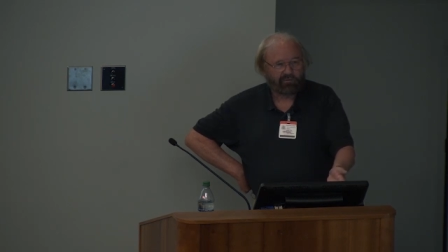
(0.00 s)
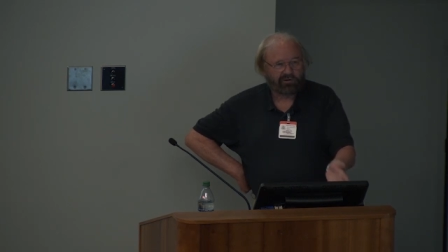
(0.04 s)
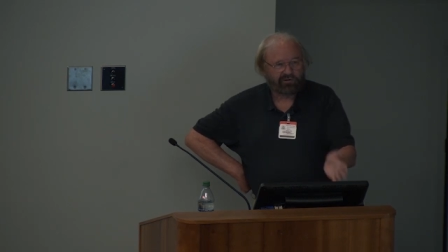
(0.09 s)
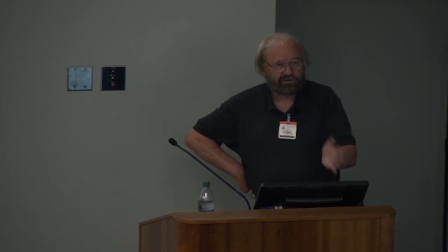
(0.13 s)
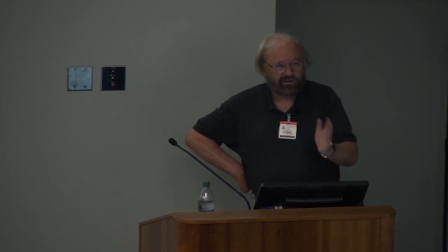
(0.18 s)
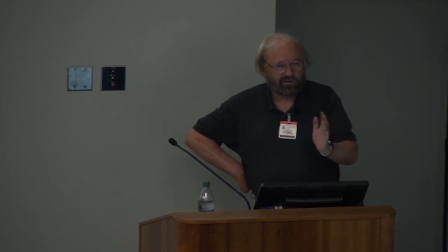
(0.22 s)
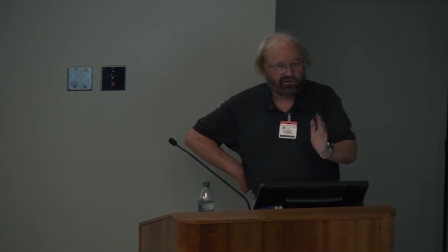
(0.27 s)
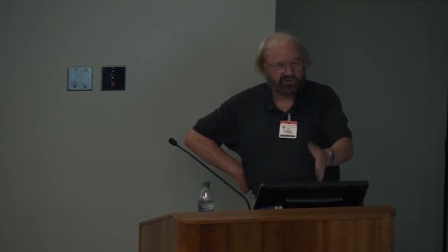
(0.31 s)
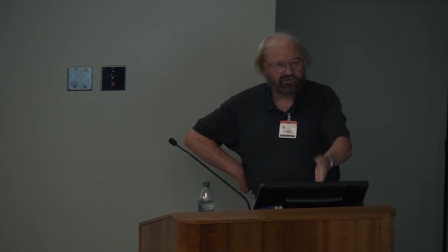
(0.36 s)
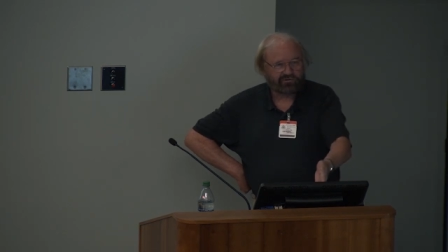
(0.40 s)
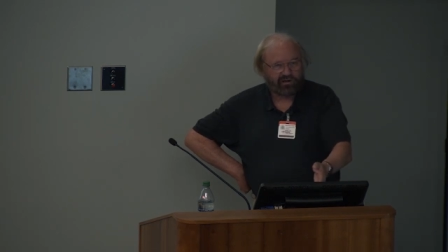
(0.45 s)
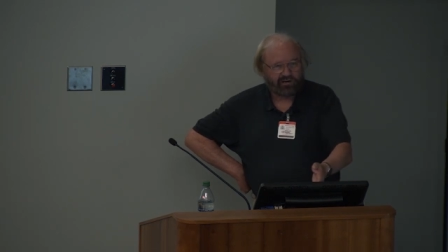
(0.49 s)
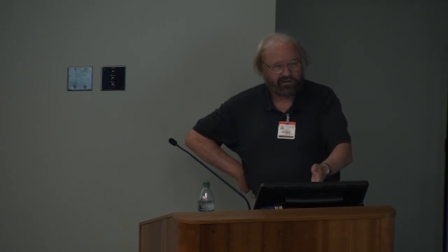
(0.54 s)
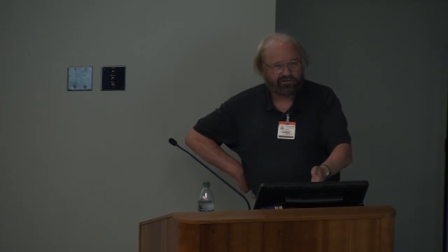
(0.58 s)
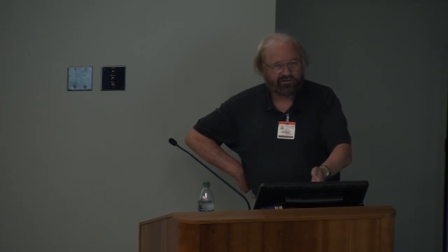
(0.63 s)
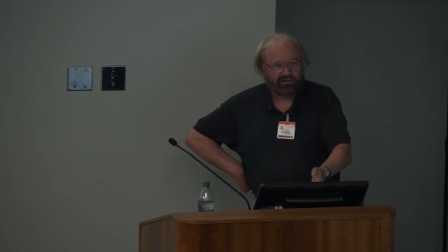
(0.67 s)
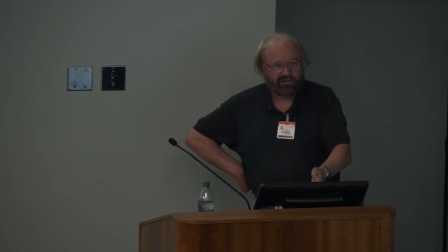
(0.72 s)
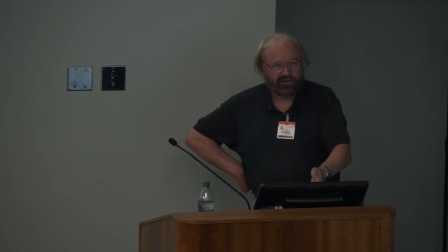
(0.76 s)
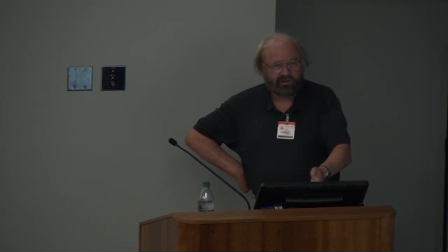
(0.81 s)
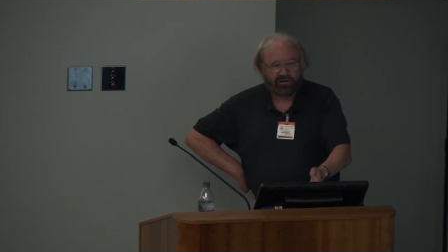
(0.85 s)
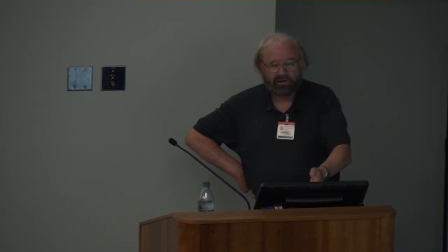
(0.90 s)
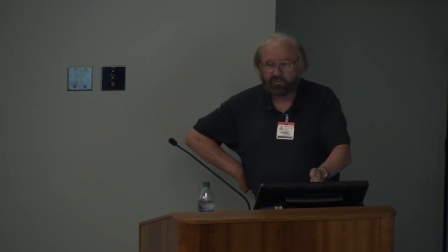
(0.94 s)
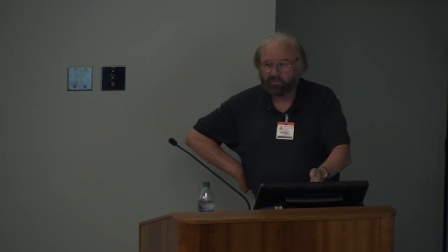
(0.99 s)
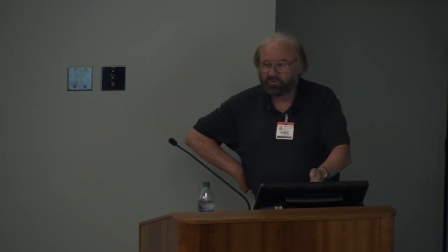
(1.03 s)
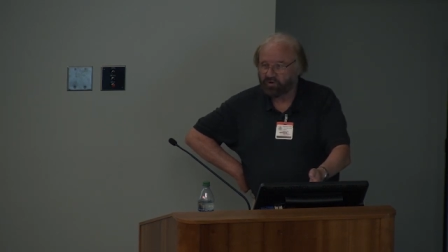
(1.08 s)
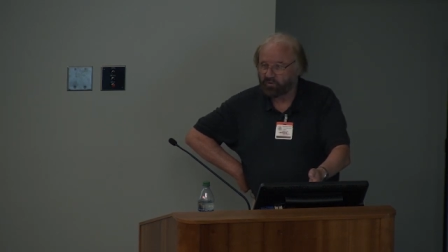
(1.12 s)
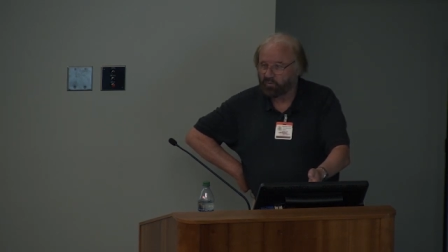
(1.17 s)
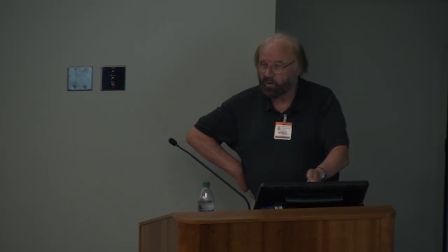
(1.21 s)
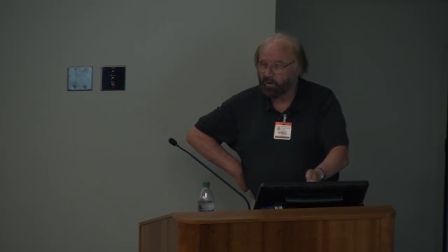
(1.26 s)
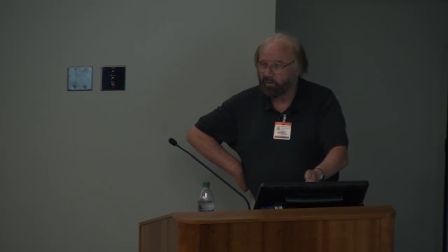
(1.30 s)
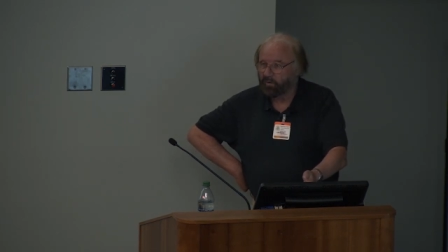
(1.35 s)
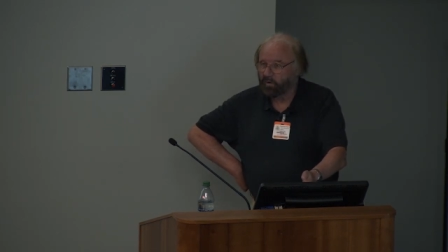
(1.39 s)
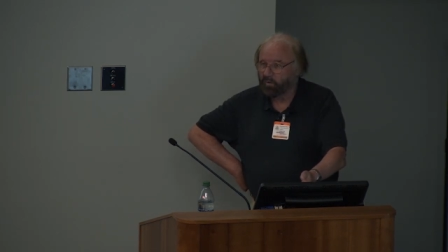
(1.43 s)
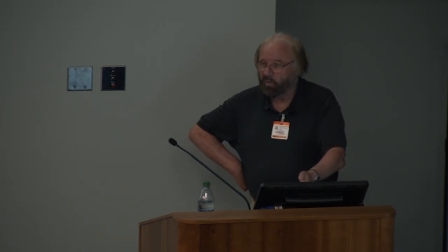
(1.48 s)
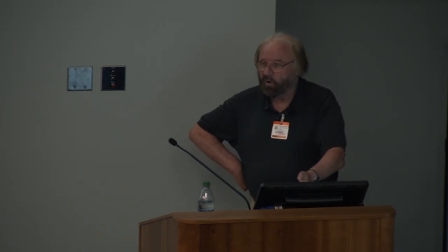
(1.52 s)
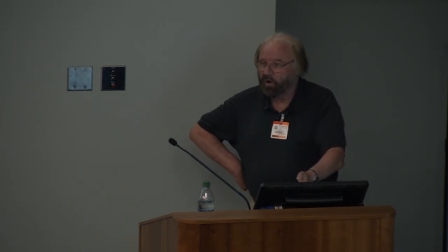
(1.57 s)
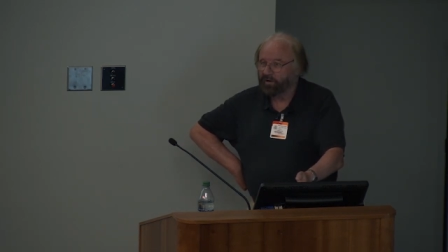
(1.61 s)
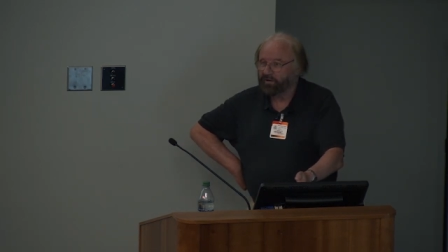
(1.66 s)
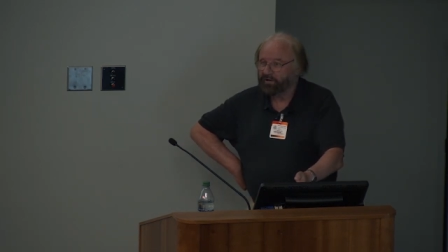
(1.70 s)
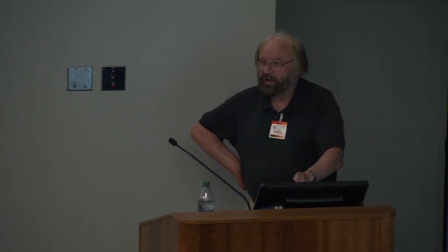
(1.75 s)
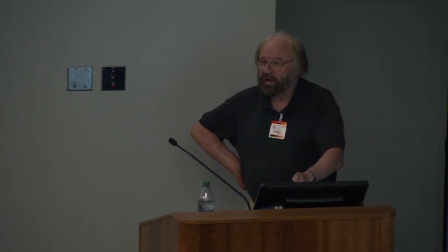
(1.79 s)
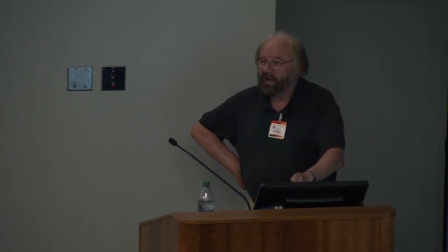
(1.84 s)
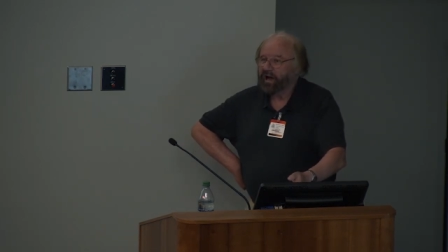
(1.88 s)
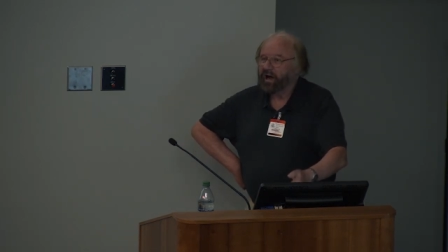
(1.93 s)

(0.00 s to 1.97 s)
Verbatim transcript: We just go straight to, the, to what we want.